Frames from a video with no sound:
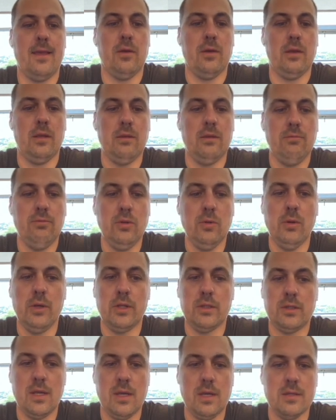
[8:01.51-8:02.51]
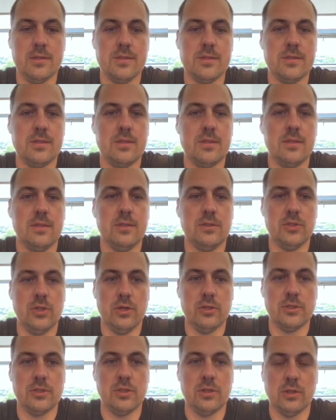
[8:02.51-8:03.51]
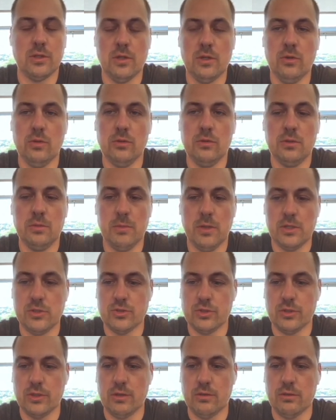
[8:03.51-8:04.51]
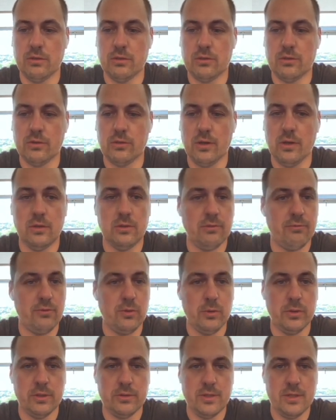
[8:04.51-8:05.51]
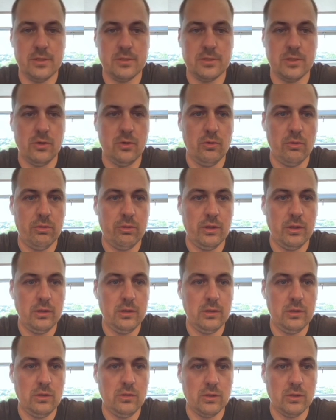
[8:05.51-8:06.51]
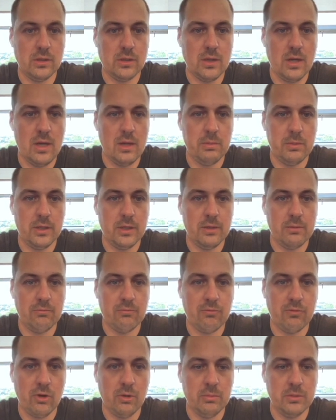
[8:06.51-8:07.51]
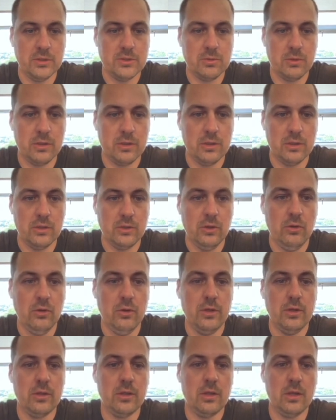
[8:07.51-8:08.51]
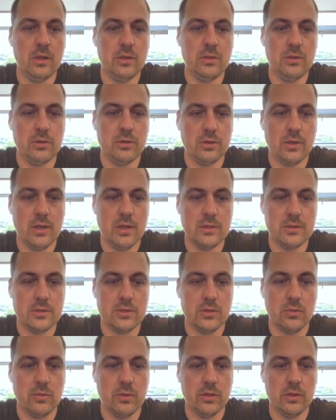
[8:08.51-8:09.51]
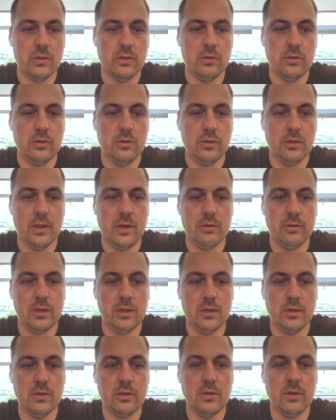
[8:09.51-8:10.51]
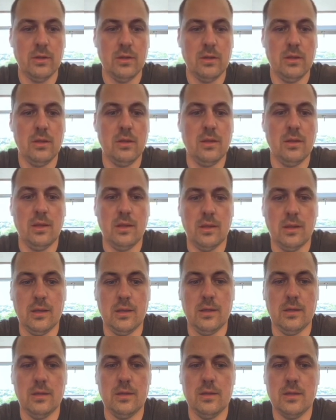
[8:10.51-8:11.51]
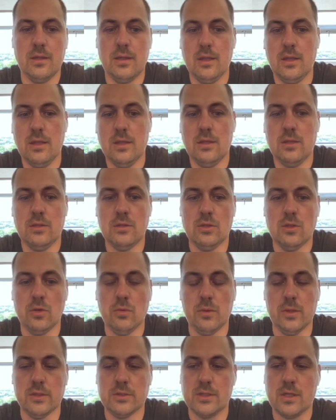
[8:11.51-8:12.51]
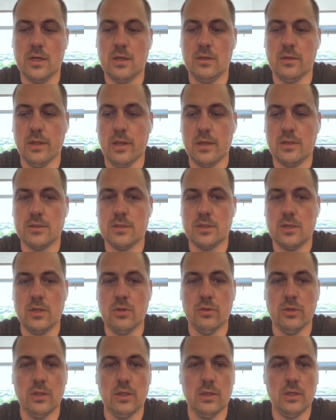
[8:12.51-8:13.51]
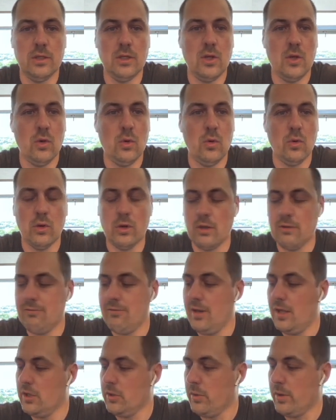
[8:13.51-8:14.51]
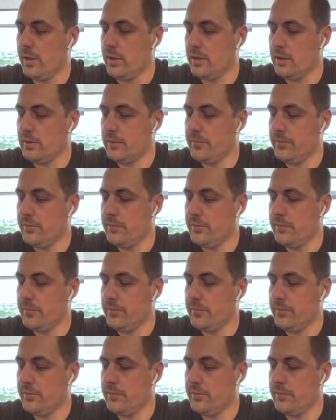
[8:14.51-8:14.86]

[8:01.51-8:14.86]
If you want to test chunks of your code to make sure that they're correct, if you want to test the whole thing, you can copy them from this window into your console window down here and do what is called executing or evaluating.